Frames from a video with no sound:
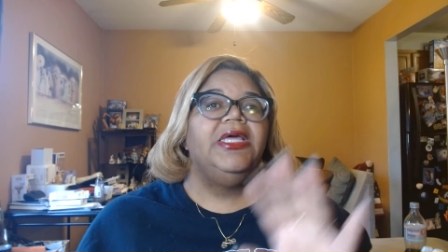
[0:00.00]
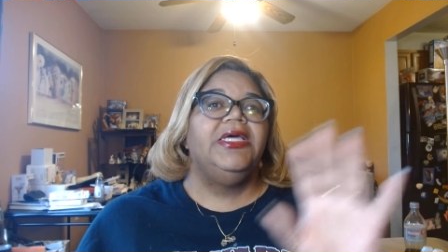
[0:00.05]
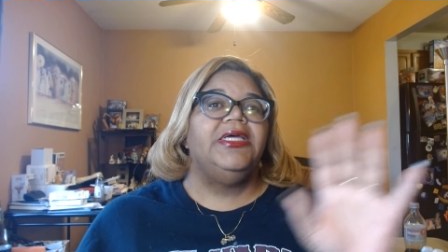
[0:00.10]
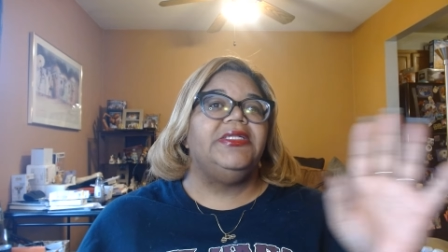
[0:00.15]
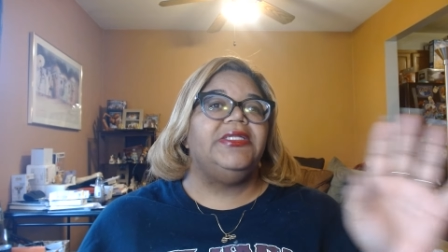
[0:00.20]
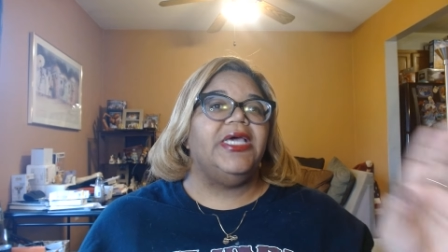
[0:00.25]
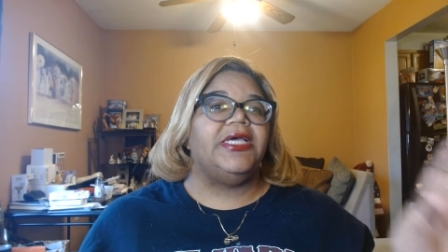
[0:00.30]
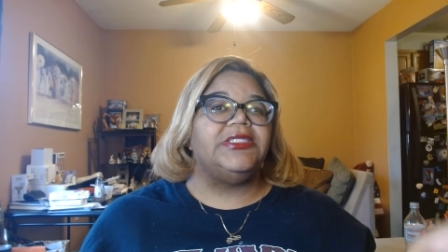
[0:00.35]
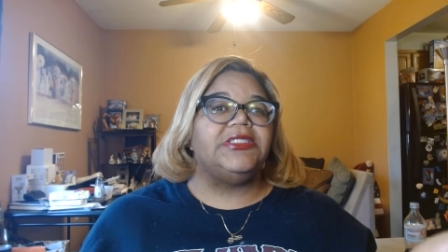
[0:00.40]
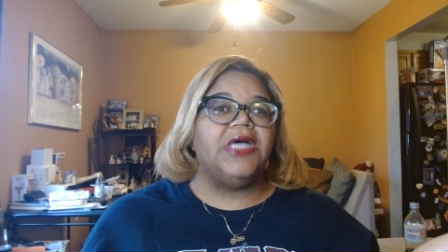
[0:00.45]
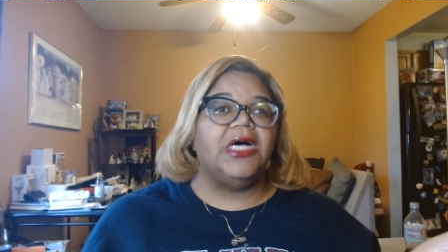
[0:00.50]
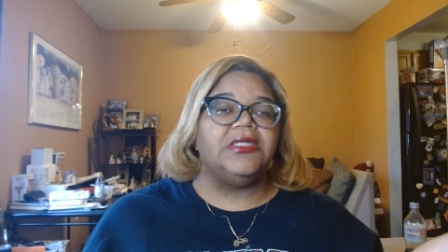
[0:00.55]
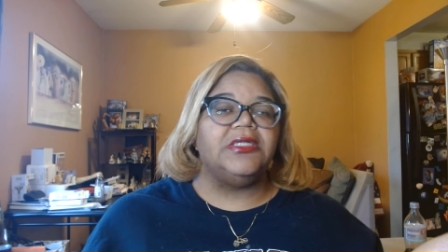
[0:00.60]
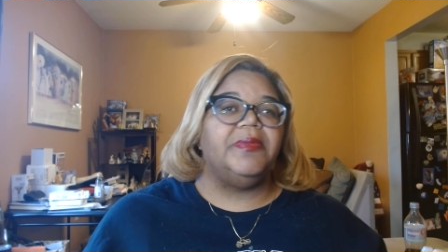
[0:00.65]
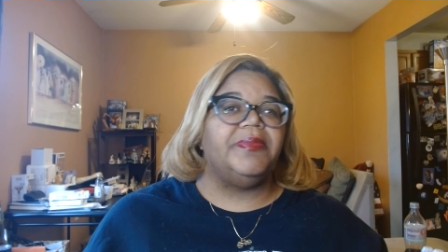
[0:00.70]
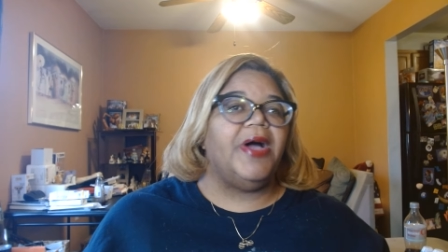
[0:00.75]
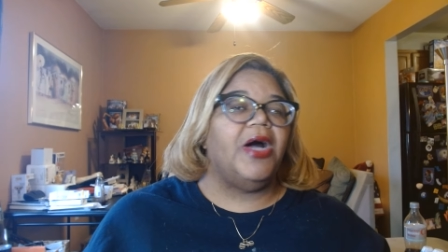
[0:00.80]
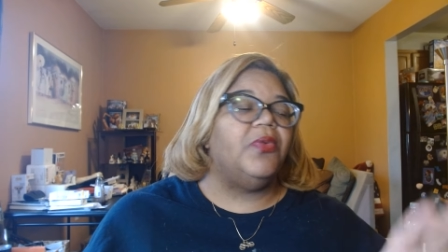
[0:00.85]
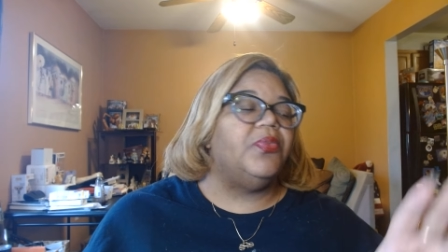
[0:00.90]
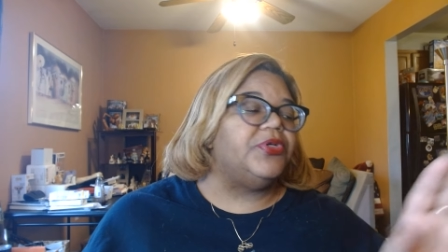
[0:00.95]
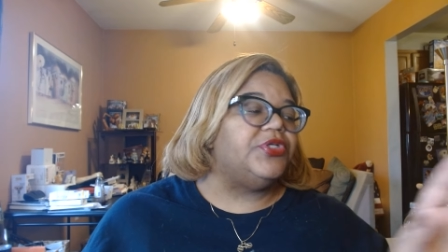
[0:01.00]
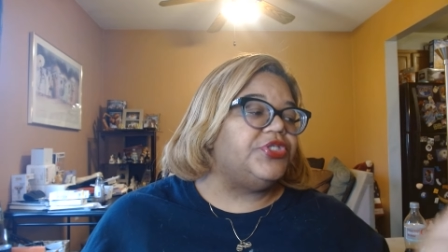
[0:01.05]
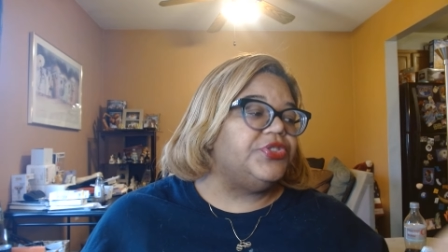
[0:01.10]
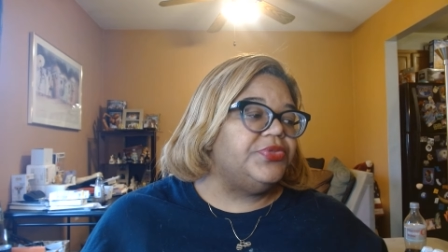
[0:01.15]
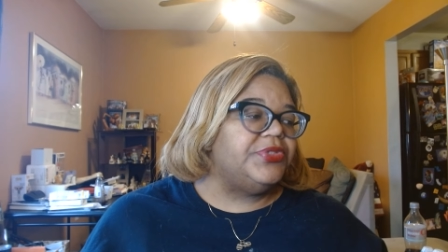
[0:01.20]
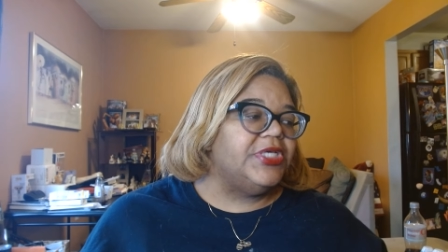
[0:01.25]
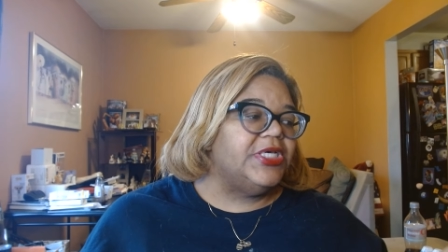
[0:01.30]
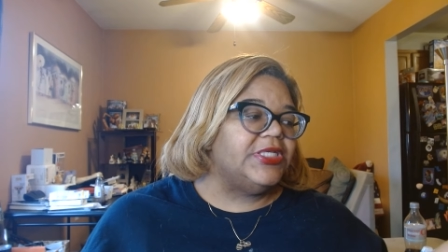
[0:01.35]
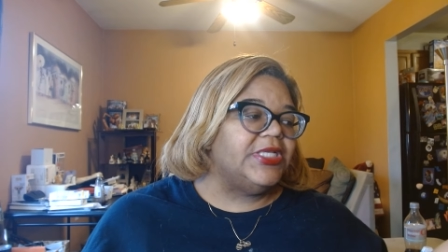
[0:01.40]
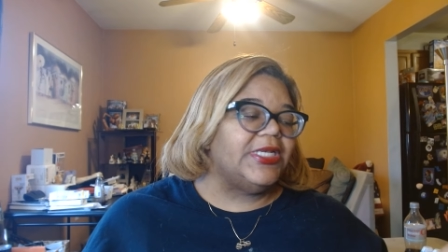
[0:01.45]
They talked about what you
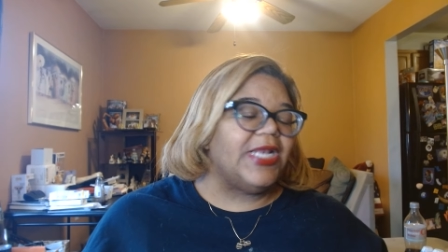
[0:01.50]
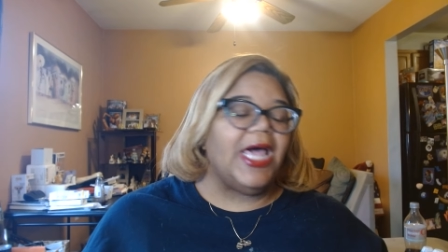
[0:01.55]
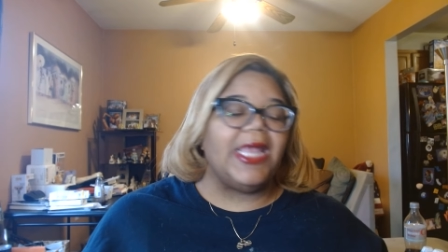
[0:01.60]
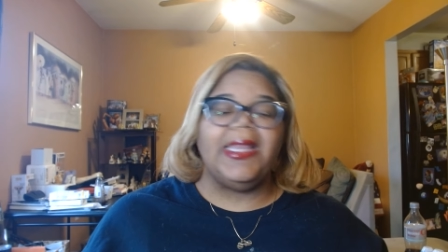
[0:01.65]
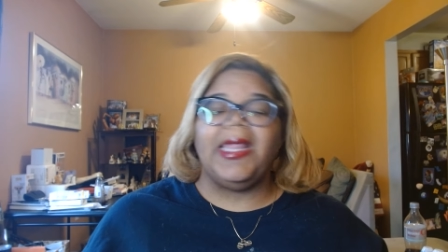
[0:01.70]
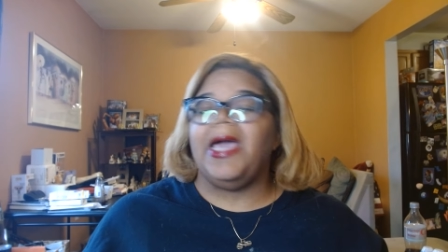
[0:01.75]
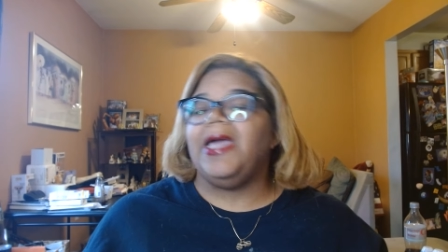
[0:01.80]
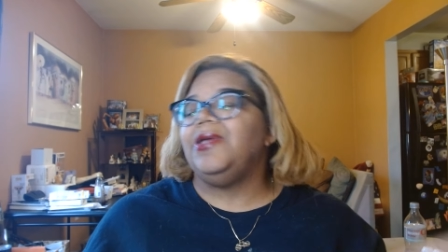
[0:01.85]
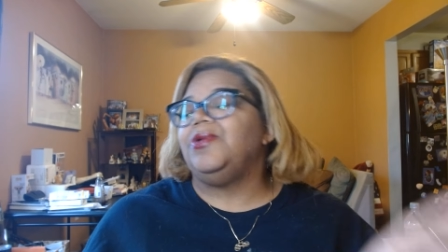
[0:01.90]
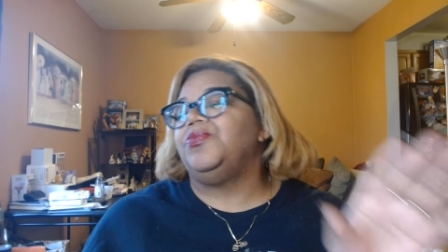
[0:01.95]
did that I like